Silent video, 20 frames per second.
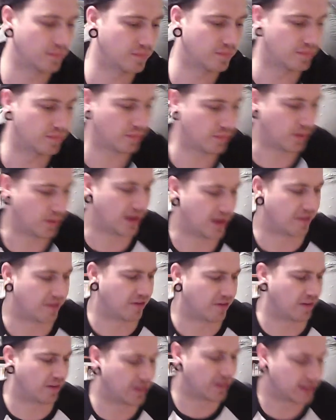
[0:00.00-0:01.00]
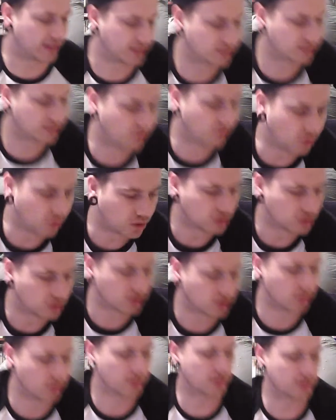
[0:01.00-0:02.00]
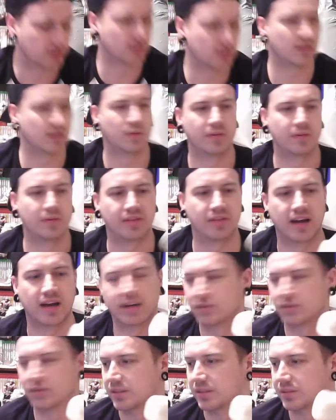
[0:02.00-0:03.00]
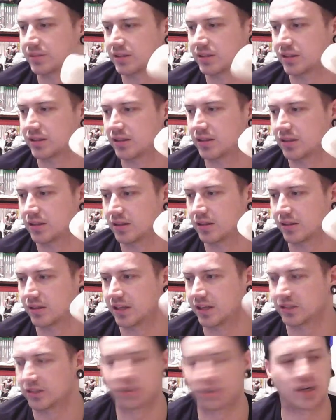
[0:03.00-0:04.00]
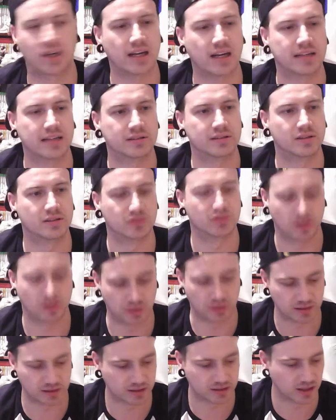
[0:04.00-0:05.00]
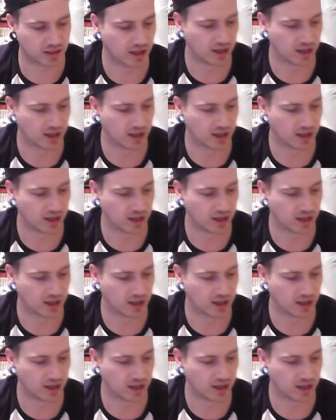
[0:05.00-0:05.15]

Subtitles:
With, I think there's 4 controllers with the hand grips, nunchuck and controllers.